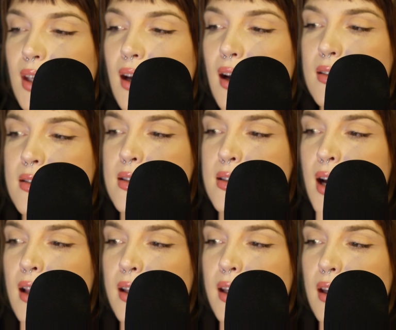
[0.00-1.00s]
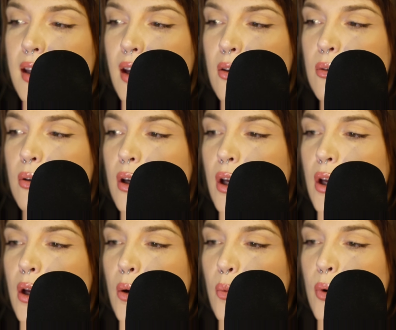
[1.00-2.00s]
and sallying out
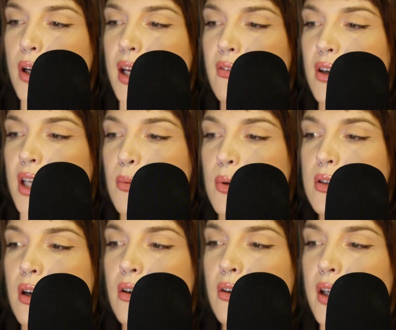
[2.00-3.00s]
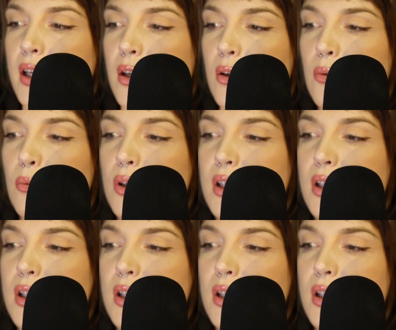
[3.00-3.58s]
whenever he was hungry would